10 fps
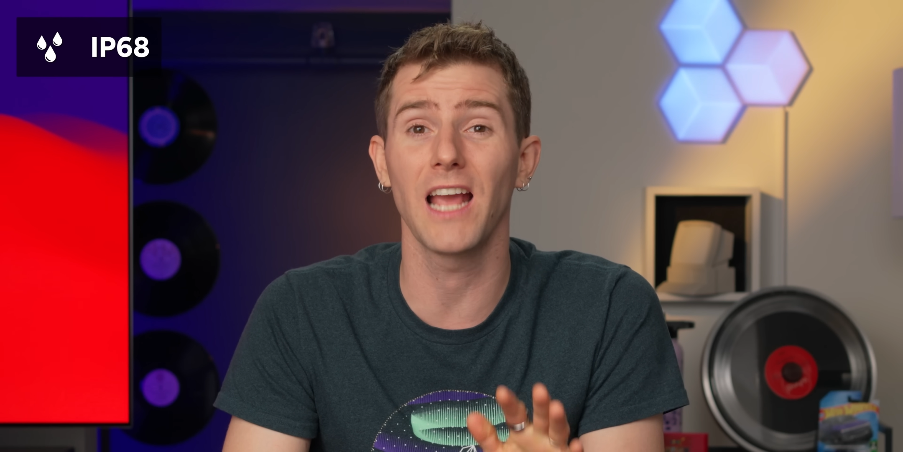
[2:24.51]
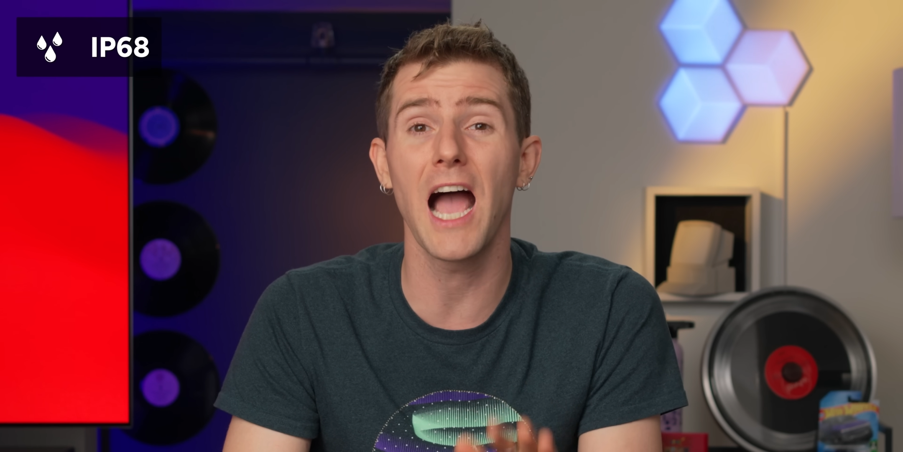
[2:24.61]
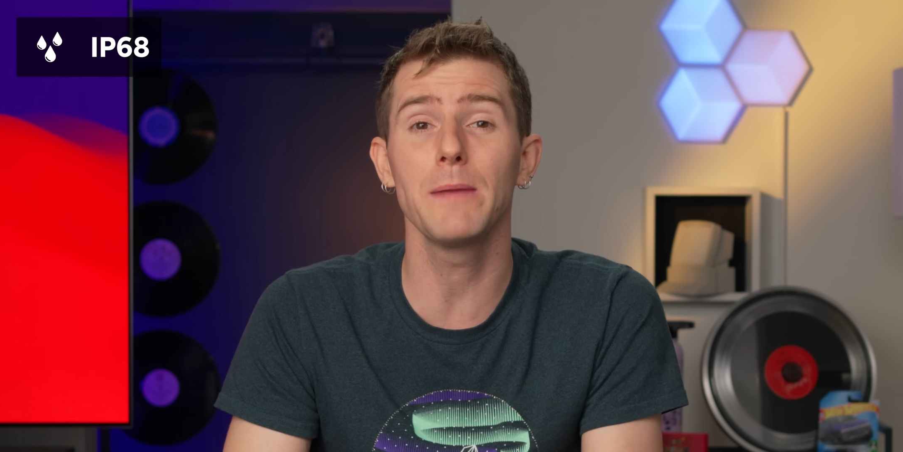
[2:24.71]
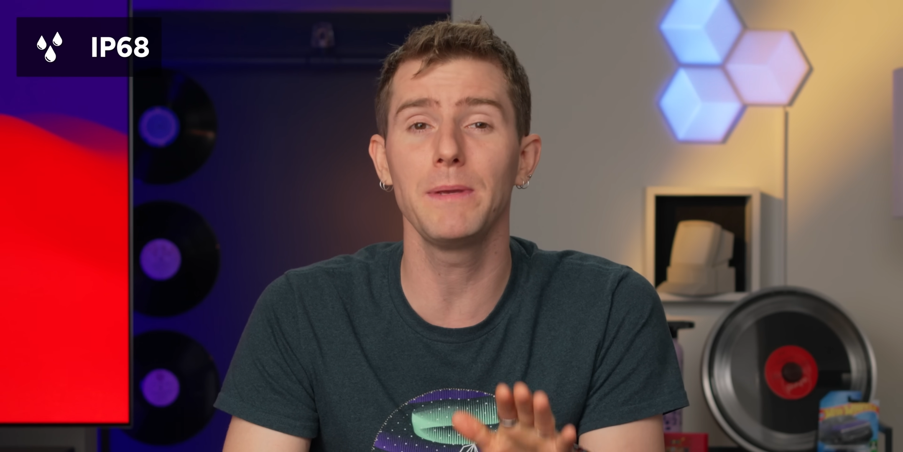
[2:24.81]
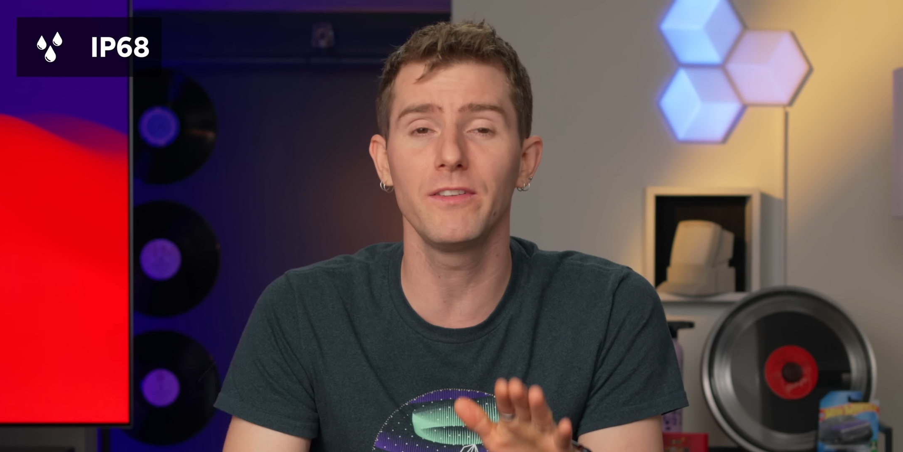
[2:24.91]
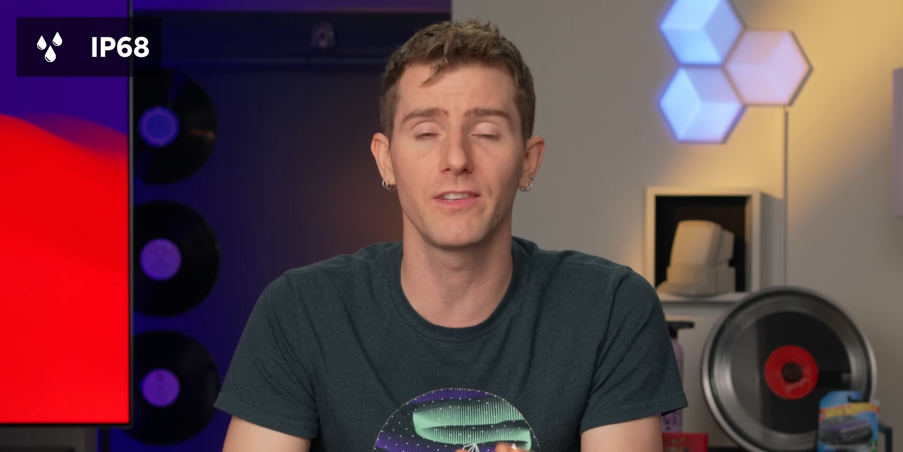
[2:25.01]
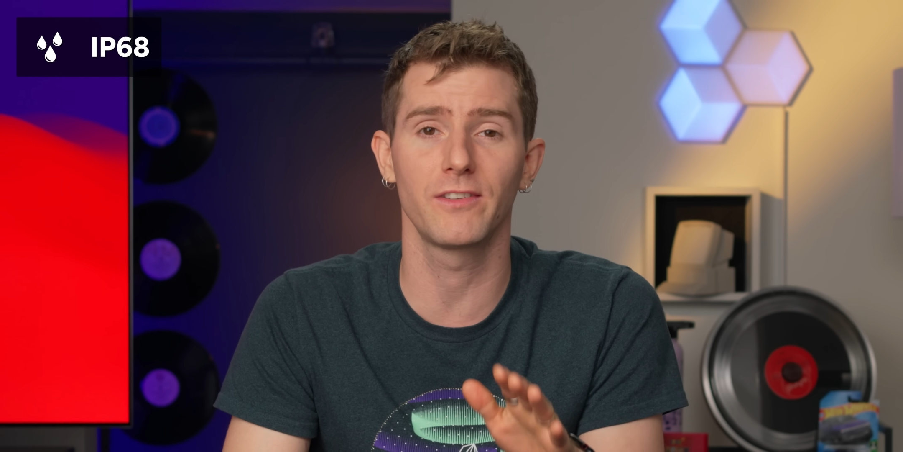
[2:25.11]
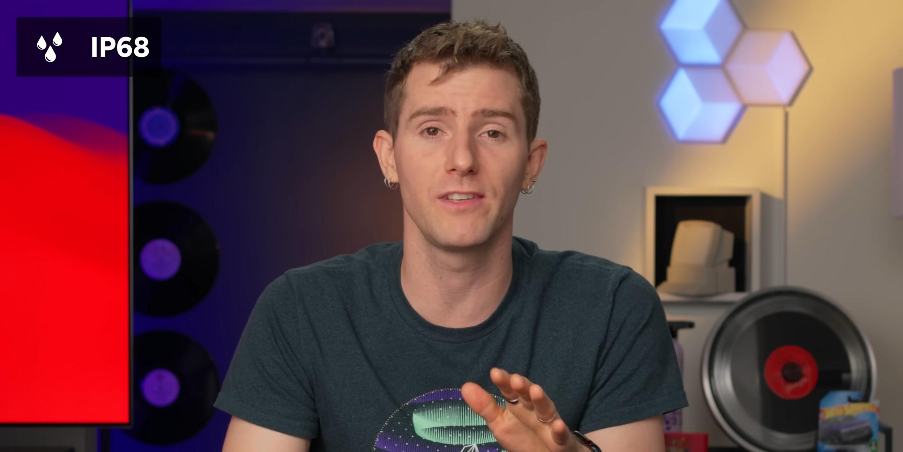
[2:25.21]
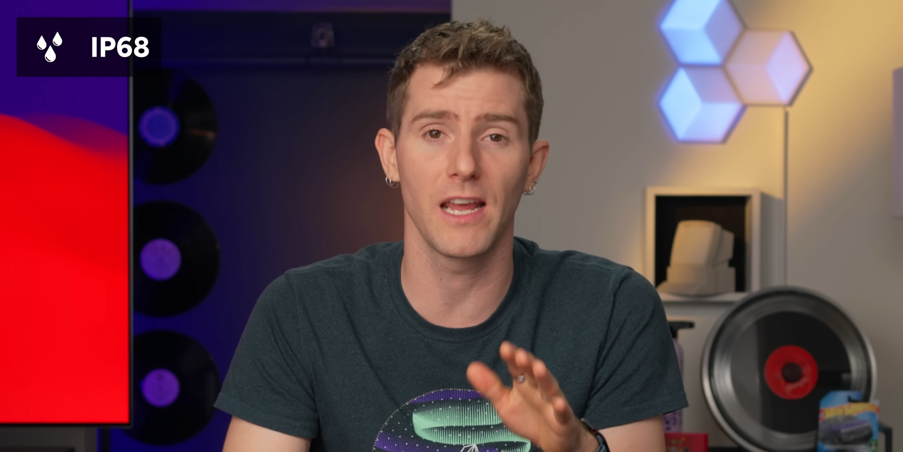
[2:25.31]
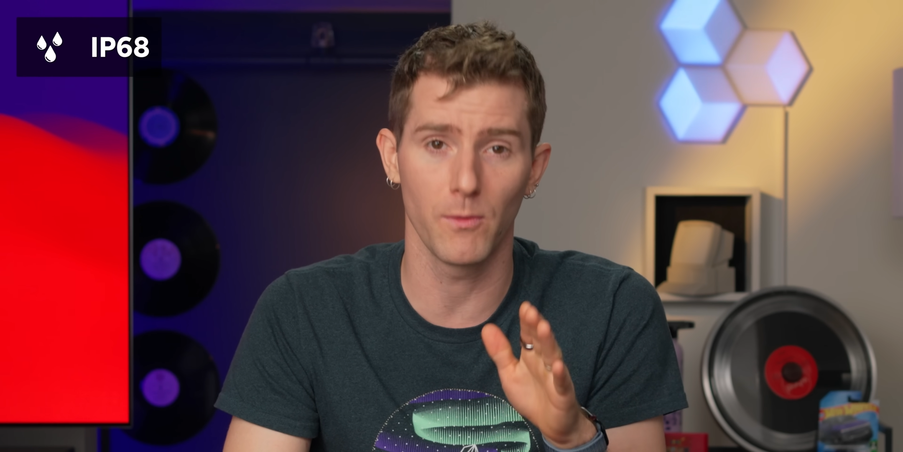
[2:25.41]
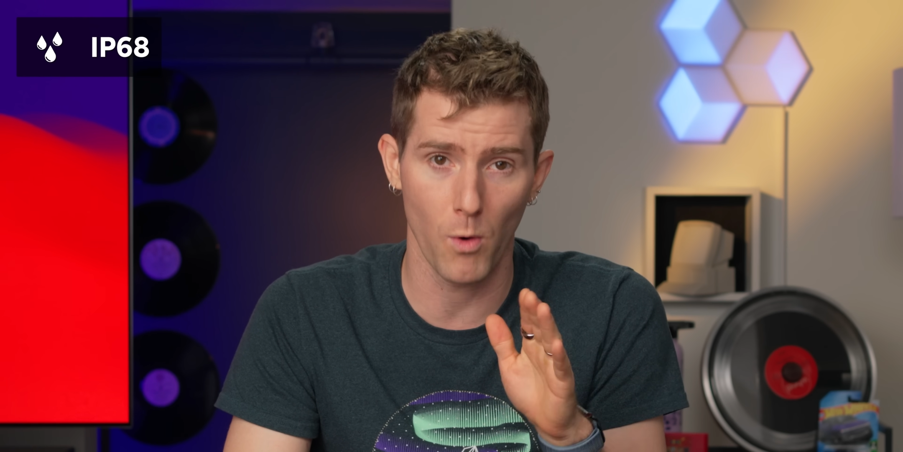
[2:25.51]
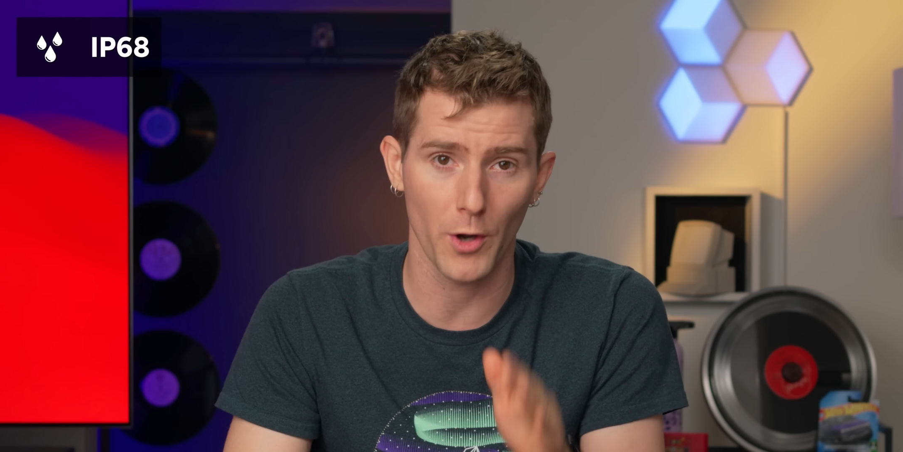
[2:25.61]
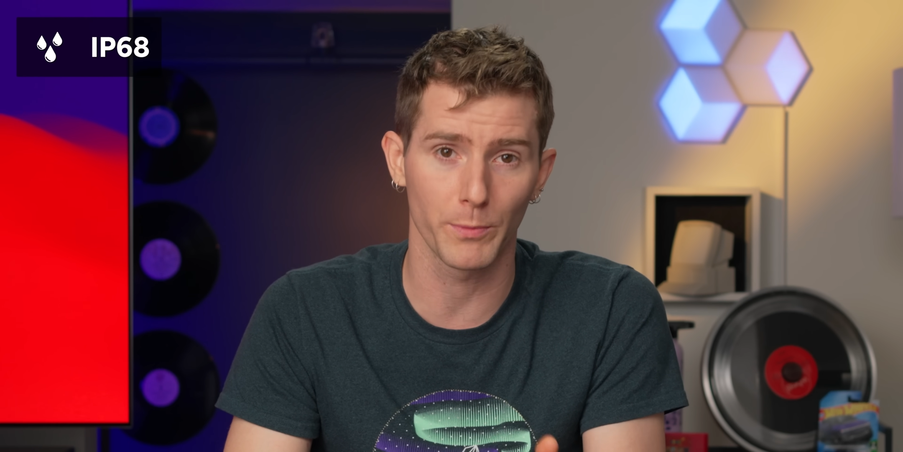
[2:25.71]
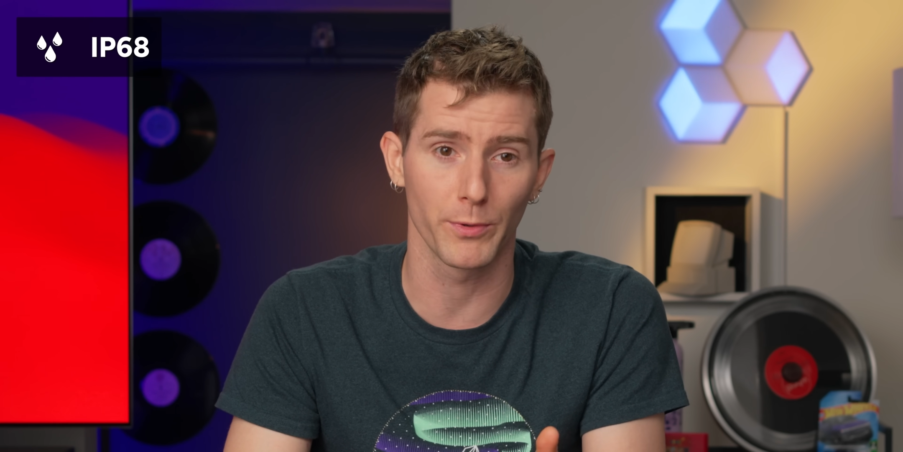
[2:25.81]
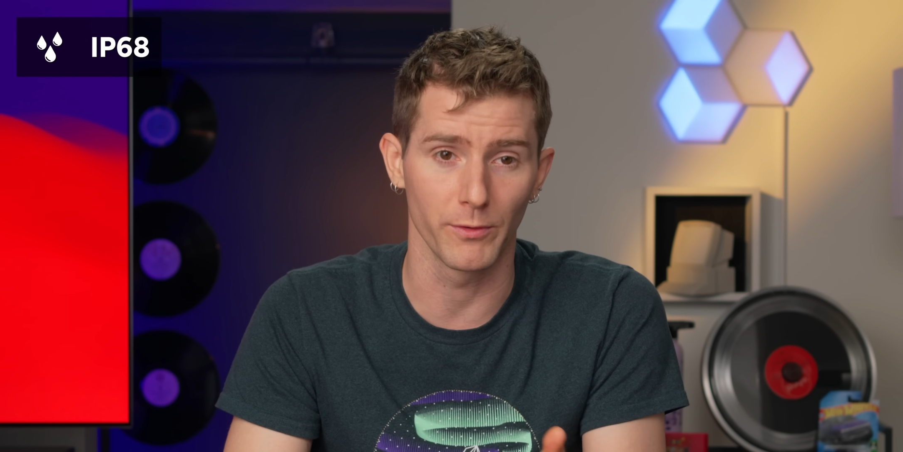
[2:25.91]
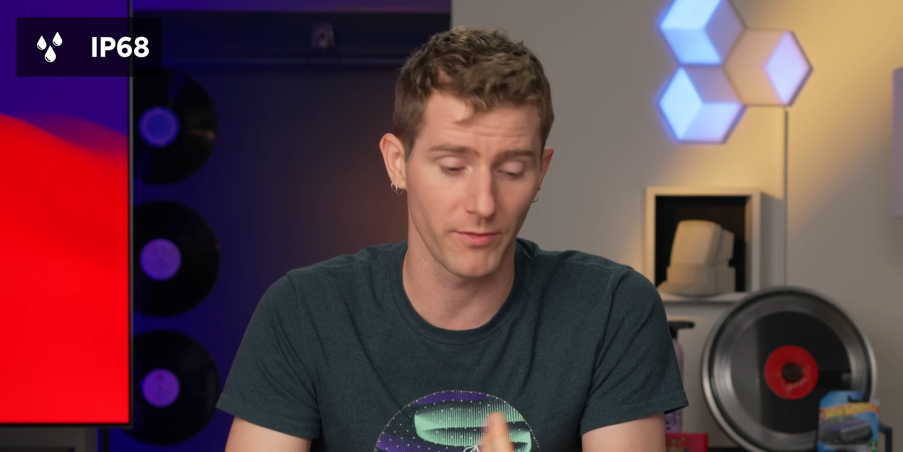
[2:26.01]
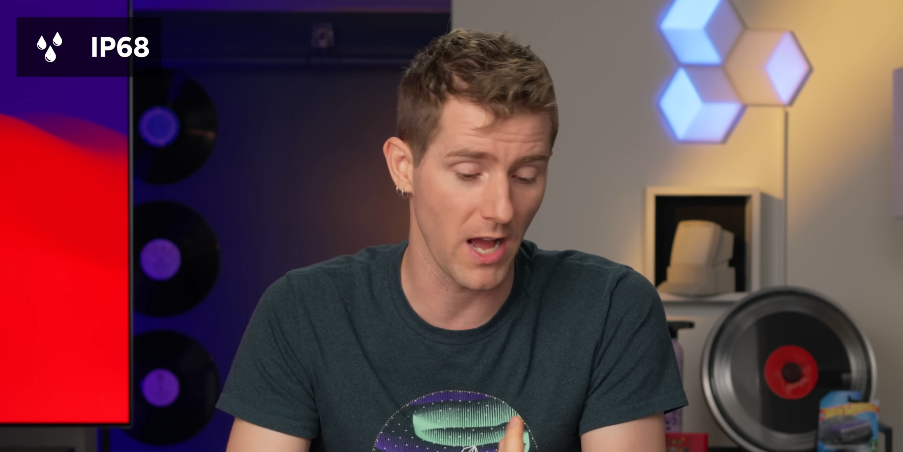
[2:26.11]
IP68 waterproof.